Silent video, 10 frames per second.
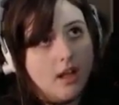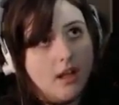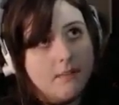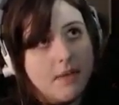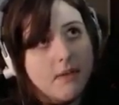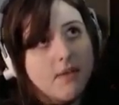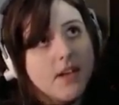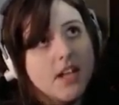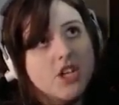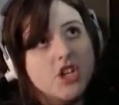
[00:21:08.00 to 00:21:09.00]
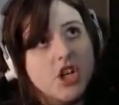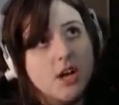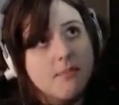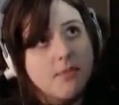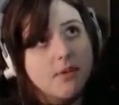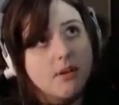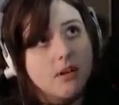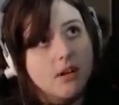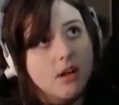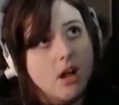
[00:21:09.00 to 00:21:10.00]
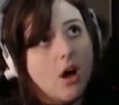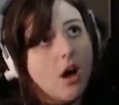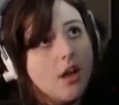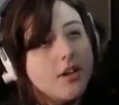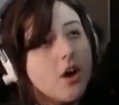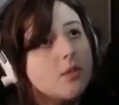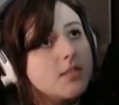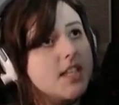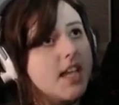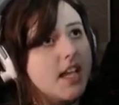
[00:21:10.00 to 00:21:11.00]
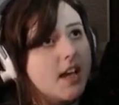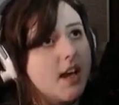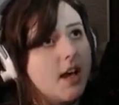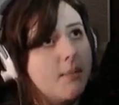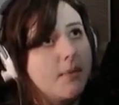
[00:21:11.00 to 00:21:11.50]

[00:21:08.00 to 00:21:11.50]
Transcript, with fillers: Maybe if I jump... Don't sink up.